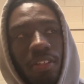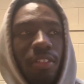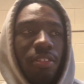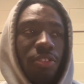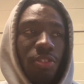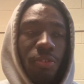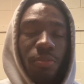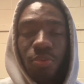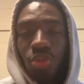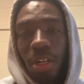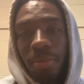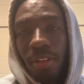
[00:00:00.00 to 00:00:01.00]
So
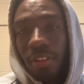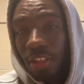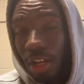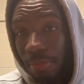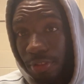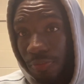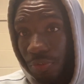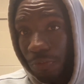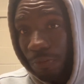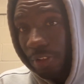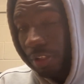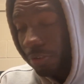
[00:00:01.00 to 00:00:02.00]
drop down in the comments if you
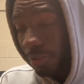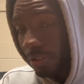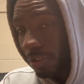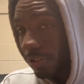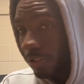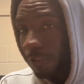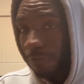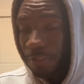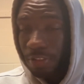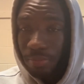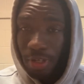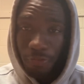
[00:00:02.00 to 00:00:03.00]
feel like you can tell the
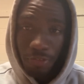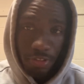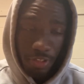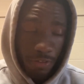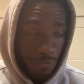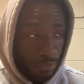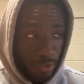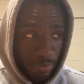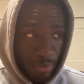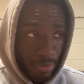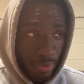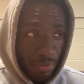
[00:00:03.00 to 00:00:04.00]
difference in my physique from
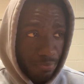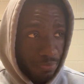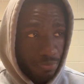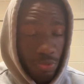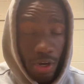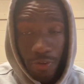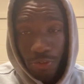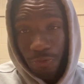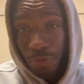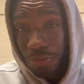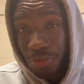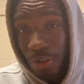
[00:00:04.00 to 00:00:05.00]
maybe when I was
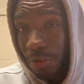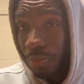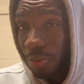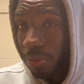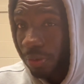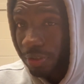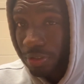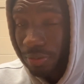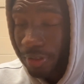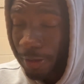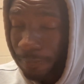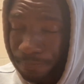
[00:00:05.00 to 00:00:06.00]
first started recording to
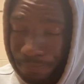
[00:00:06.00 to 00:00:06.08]
now.